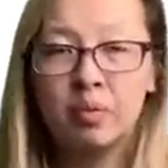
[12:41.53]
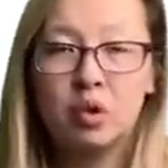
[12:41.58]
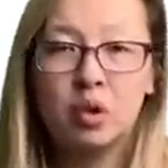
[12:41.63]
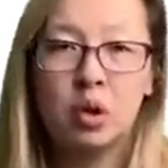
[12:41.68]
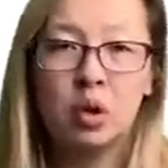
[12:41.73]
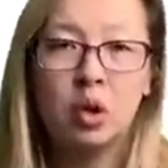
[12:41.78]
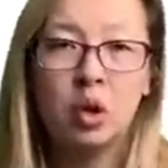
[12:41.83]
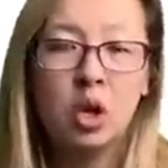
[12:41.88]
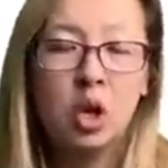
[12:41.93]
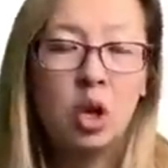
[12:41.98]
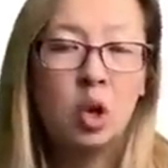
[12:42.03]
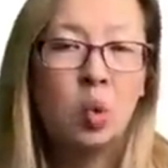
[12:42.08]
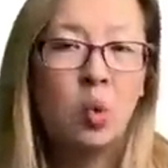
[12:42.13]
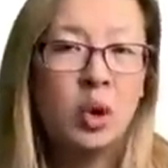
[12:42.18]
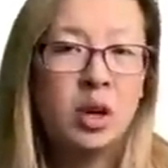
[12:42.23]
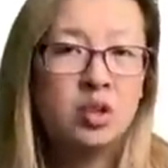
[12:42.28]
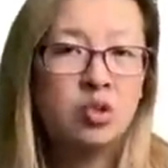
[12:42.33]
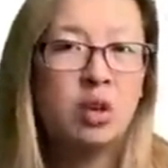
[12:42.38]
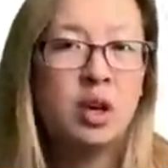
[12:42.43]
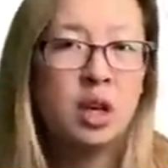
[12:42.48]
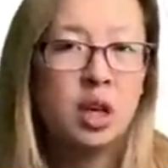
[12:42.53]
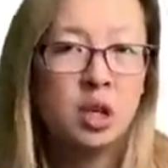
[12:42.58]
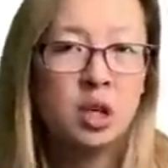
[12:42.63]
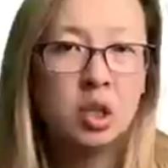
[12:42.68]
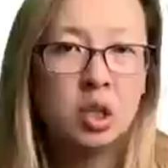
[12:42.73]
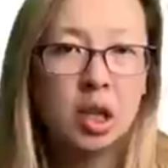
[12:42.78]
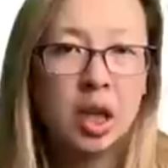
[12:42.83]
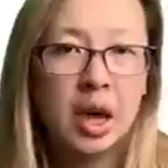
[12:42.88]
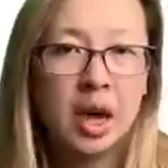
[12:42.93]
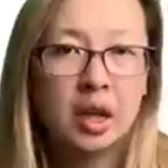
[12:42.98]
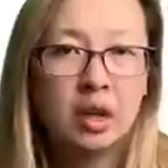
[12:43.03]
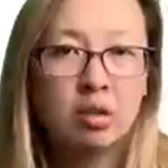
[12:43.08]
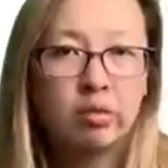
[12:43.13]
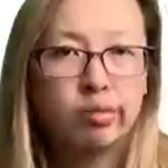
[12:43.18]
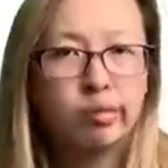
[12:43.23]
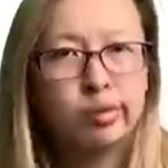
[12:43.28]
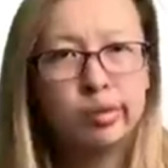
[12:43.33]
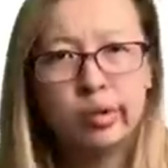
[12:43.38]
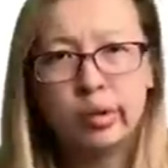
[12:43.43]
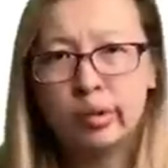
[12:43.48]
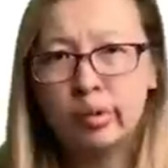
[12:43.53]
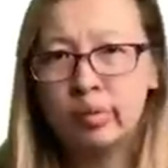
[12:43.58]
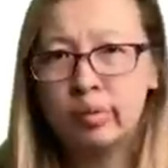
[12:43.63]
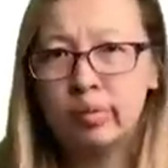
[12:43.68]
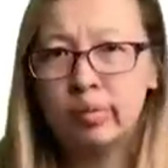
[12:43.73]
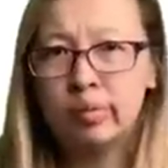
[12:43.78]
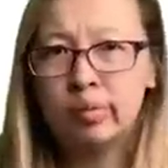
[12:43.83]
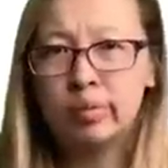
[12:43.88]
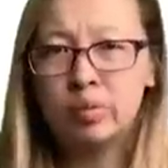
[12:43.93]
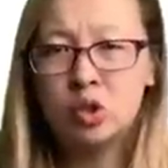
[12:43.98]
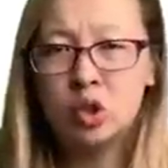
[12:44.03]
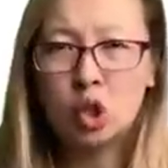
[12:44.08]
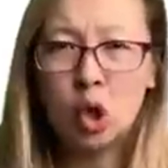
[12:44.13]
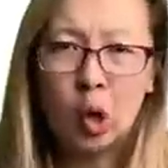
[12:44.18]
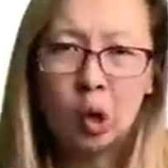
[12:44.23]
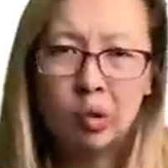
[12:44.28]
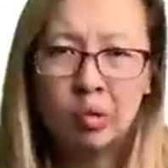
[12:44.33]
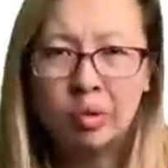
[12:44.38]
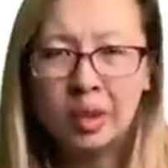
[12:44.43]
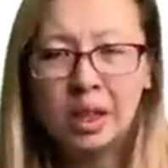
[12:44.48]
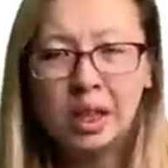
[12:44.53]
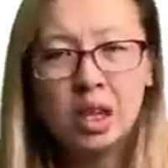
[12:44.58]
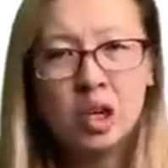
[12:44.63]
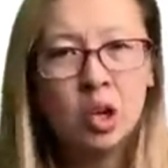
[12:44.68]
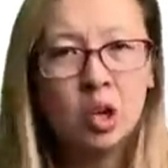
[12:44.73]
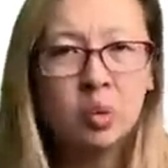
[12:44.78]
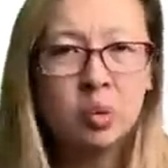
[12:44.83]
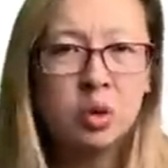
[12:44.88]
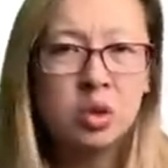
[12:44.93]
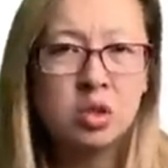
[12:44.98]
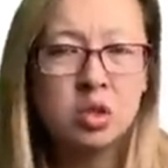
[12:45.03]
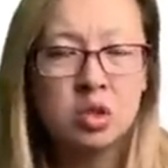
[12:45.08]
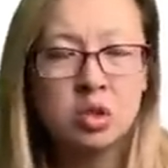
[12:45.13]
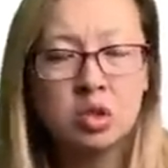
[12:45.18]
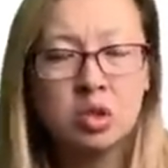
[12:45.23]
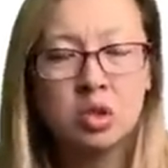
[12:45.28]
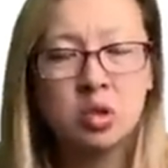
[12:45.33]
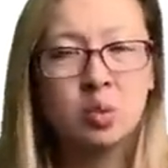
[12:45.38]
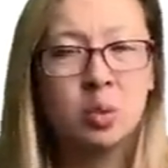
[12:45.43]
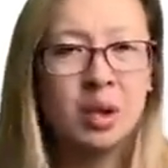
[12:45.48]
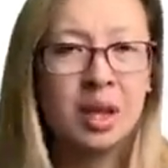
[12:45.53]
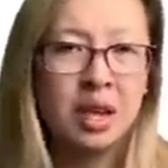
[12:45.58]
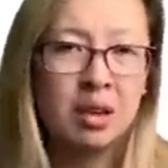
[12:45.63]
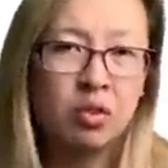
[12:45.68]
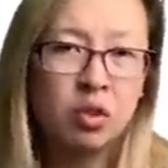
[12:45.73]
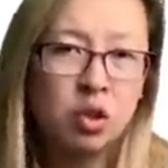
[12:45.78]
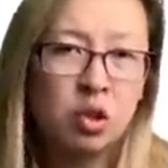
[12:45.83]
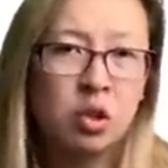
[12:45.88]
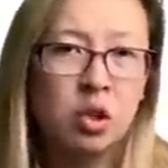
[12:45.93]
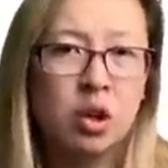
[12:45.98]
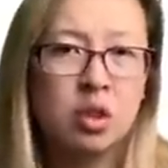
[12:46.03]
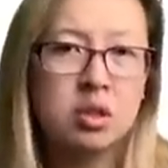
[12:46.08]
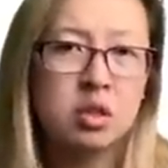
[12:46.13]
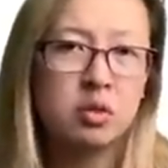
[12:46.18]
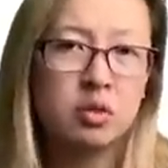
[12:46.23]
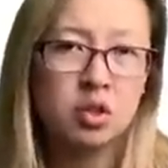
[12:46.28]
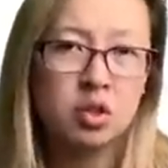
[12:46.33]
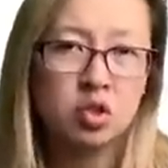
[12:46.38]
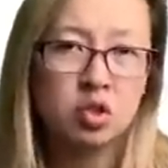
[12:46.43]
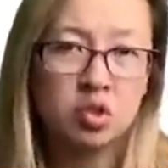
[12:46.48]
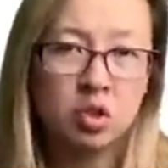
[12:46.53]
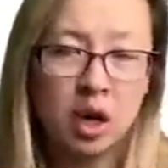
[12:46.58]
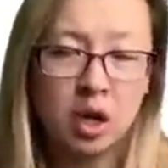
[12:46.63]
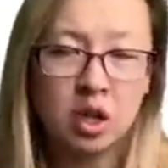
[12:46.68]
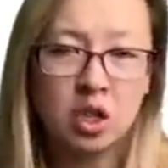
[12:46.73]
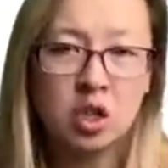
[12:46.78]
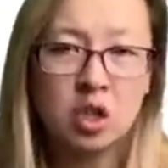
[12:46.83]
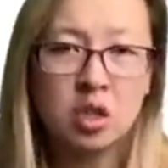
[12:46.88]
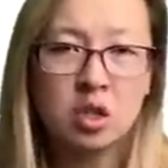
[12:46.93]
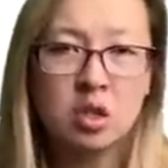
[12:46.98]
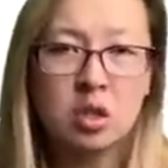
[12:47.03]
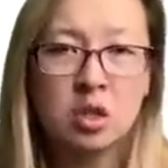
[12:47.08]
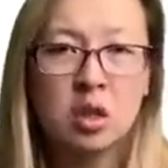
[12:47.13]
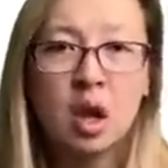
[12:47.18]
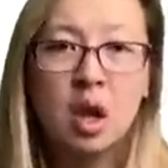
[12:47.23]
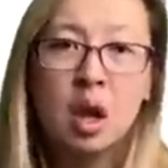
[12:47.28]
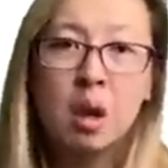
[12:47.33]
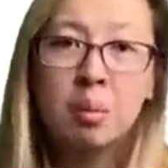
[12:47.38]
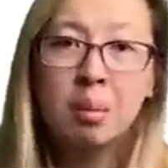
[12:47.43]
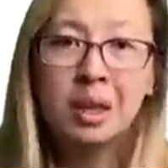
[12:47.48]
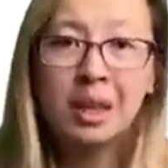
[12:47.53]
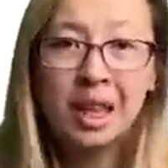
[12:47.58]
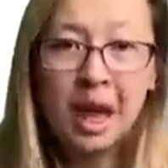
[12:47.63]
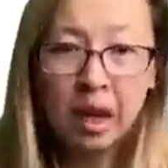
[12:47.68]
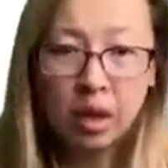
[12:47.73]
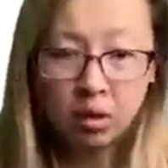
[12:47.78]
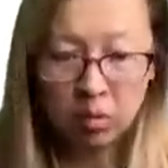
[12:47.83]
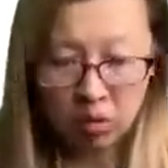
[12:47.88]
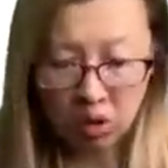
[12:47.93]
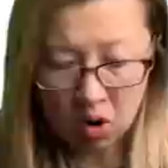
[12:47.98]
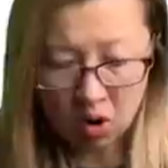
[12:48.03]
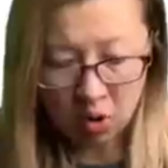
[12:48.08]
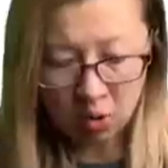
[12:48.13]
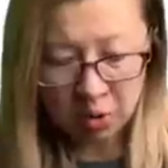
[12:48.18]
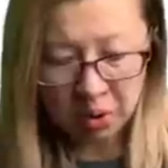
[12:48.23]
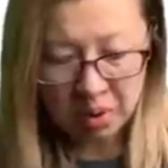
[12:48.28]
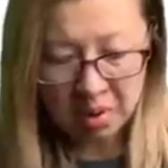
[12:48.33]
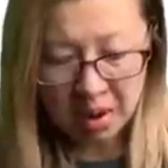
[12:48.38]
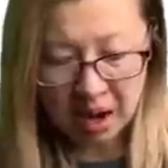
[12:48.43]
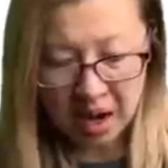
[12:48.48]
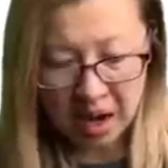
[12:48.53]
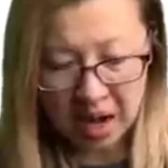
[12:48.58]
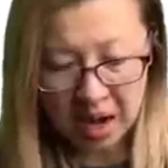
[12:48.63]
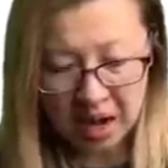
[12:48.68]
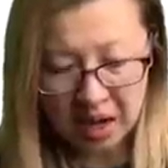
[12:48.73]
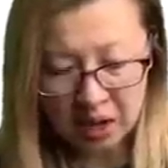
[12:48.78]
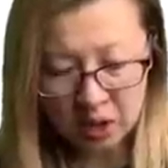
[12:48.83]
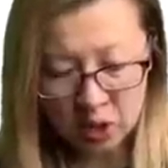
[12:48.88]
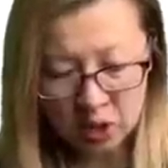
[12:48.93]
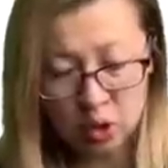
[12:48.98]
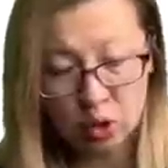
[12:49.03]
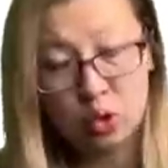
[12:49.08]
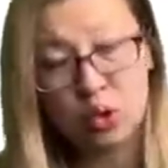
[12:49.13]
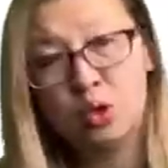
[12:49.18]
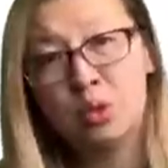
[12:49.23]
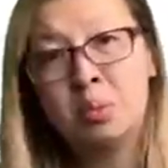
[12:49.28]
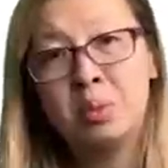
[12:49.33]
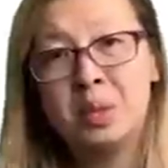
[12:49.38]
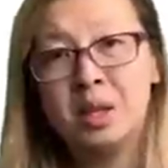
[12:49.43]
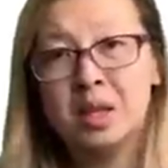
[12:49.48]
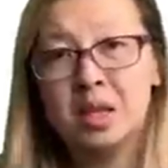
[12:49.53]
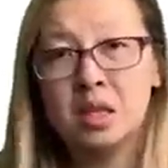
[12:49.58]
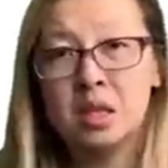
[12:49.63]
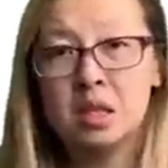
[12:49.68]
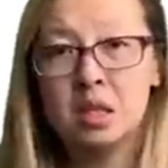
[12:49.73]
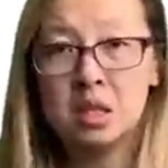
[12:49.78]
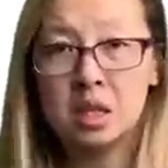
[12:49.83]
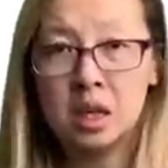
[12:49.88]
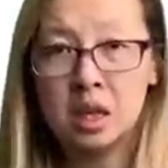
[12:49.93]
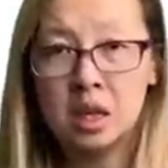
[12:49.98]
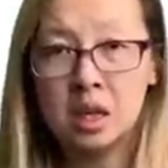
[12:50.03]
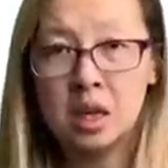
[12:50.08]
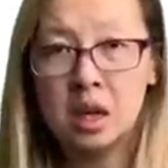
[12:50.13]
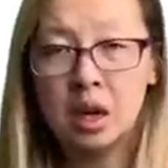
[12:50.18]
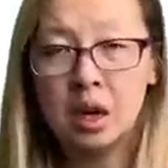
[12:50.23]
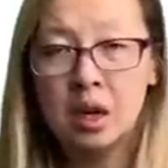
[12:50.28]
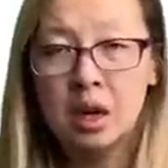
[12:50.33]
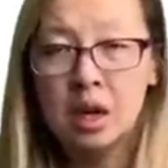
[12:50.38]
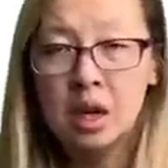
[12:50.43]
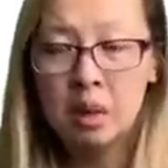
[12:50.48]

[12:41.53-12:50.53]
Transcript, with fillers: So, we're treating you like you've don't really know what to do, we're giving you lots of instructions, but later on we might ask you to be the senior.